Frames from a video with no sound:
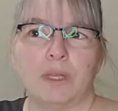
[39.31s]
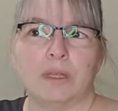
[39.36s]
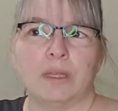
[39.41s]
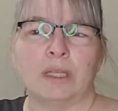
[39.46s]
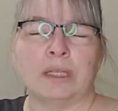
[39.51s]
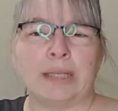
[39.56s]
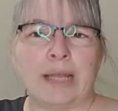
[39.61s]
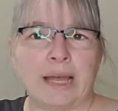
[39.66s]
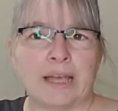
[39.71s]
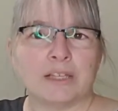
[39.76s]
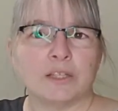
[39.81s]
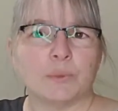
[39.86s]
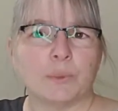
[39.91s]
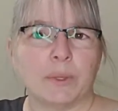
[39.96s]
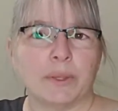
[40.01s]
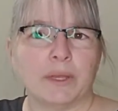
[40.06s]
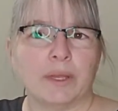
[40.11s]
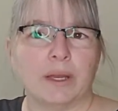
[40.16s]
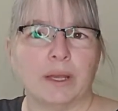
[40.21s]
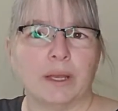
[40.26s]
The last
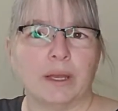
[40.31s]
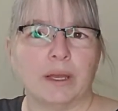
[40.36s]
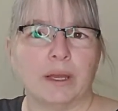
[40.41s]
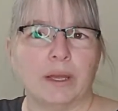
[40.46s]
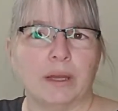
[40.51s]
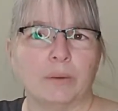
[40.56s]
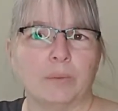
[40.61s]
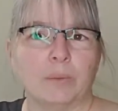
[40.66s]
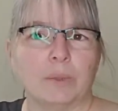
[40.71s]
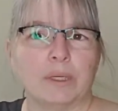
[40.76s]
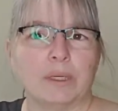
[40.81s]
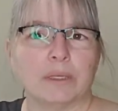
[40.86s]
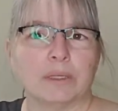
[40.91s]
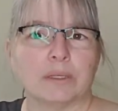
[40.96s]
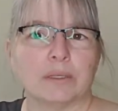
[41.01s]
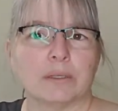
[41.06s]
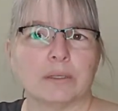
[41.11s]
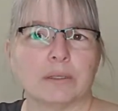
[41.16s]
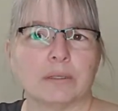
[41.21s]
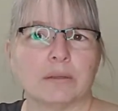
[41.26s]
one that I got
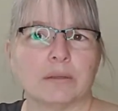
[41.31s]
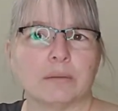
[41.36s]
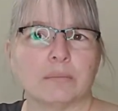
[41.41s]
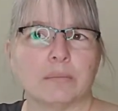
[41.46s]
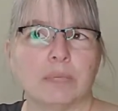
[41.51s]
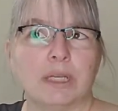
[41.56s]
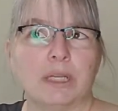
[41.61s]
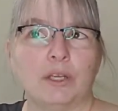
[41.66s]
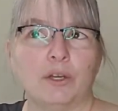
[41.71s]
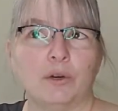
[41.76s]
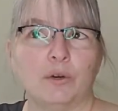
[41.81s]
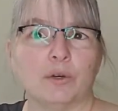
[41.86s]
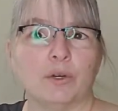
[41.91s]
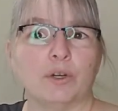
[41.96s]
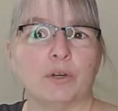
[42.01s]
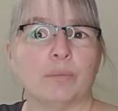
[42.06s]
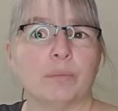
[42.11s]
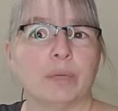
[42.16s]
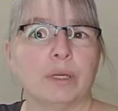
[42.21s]
was mediocre,